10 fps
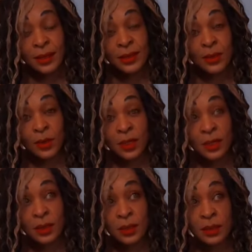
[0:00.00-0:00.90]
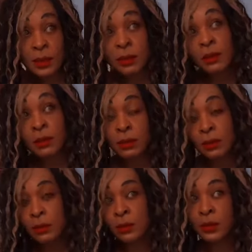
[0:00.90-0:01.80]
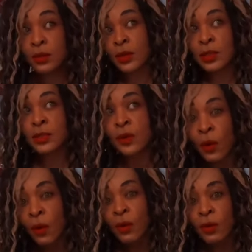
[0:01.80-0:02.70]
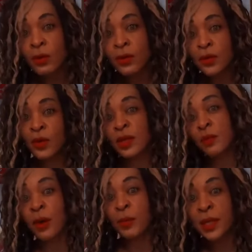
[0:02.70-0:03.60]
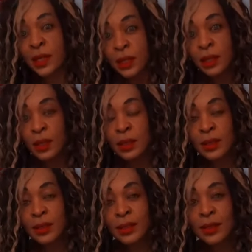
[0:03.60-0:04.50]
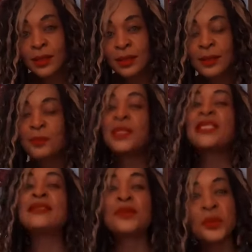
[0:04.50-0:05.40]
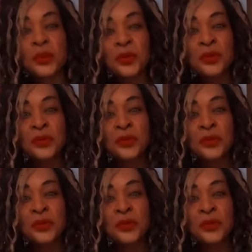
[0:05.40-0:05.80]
As long as you know the score, you know the Bobby, please do.